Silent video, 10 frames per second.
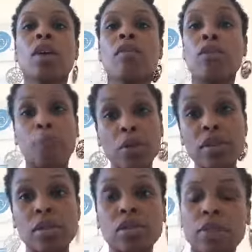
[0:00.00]
For both
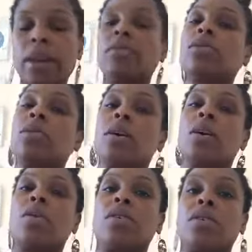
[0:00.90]
of those events, you can
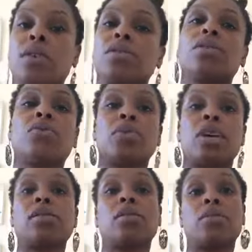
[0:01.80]
go to the Nurses for
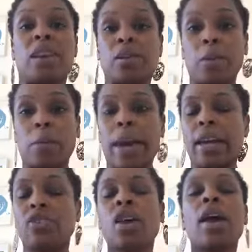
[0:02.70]
Justice Facebook
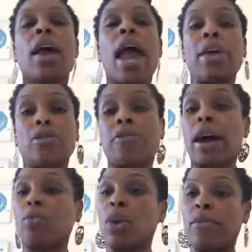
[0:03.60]
page and you'll
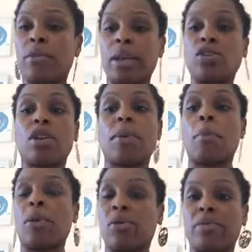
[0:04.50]
find more information
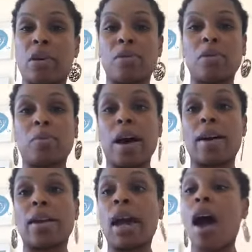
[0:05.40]
about both of those.
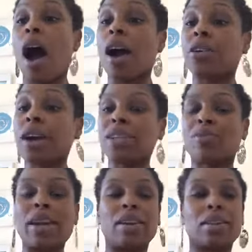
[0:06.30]
But are you guys
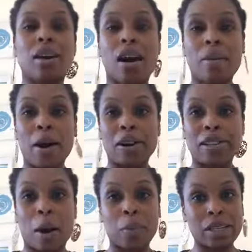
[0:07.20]
ready to talk about our
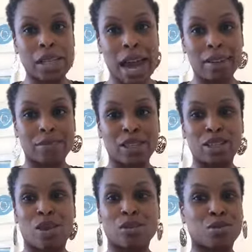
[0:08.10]
topic today, which
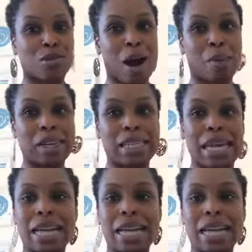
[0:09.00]
is cultural competency?